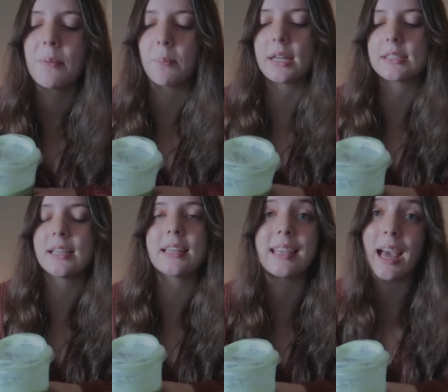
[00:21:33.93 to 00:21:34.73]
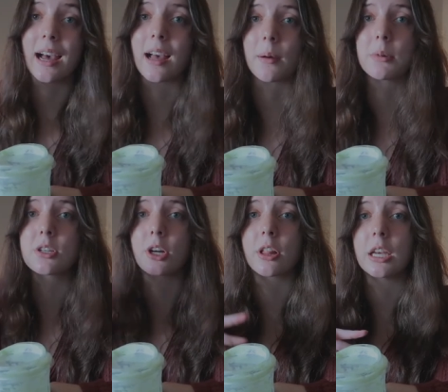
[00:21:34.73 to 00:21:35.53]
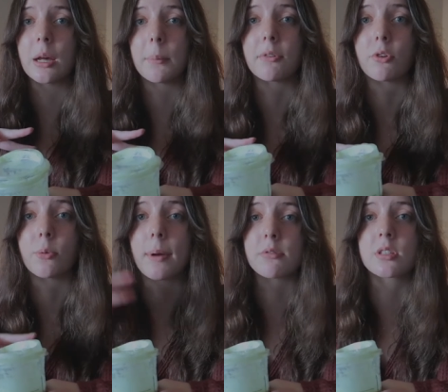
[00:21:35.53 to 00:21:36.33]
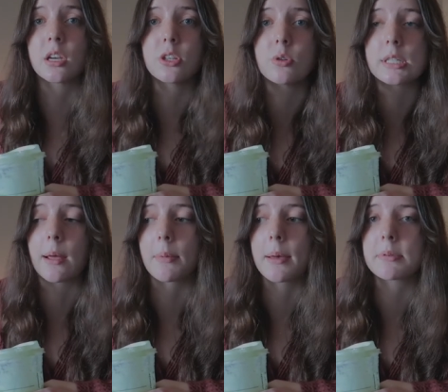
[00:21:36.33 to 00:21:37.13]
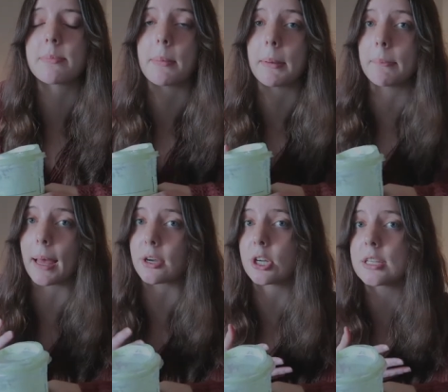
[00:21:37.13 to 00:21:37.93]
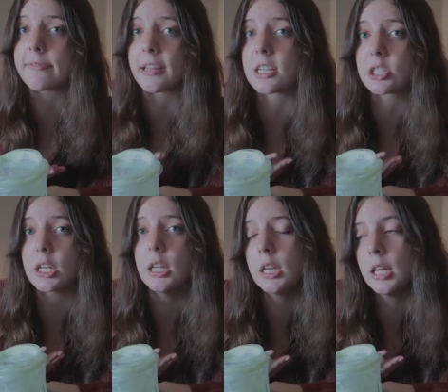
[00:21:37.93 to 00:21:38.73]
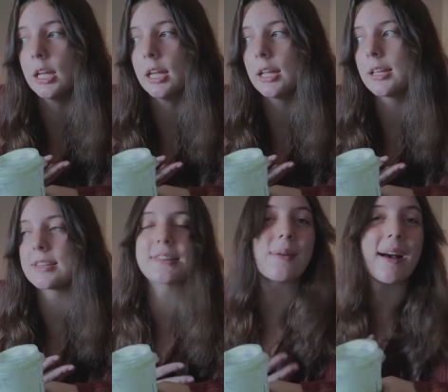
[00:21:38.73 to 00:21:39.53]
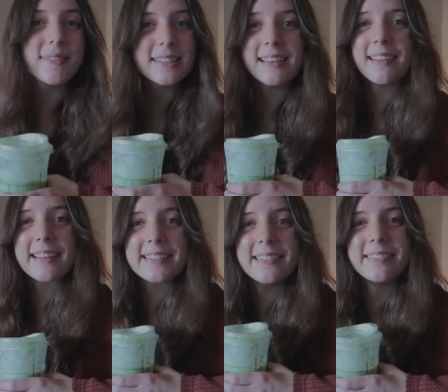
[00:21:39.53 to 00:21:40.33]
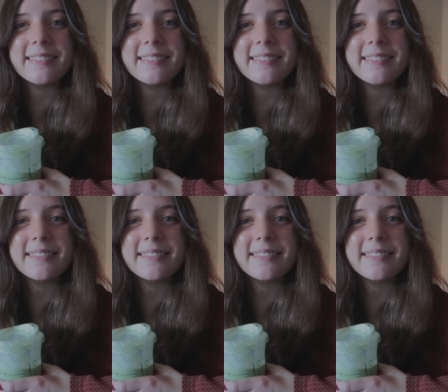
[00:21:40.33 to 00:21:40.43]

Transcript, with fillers: But yeah, I'm gonna start cleaning up my room. I was gonna do a time lapse, but my battery is flashing. So I will see you guys soon.